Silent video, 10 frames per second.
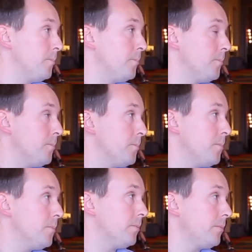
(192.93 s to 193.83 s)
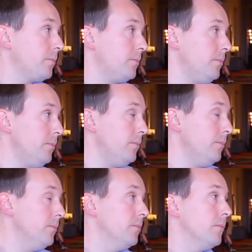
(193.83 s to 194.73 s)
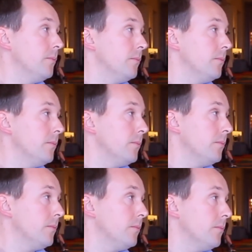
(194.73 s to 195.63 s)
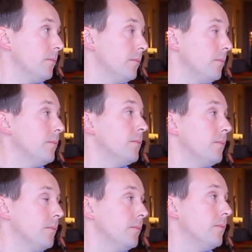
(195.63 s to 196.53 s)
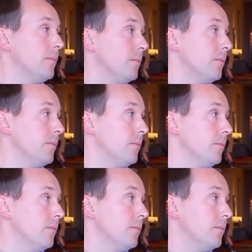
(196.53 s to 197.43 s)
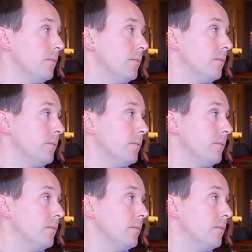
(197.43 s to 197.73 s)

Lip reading: No words are spoken by the person on screen.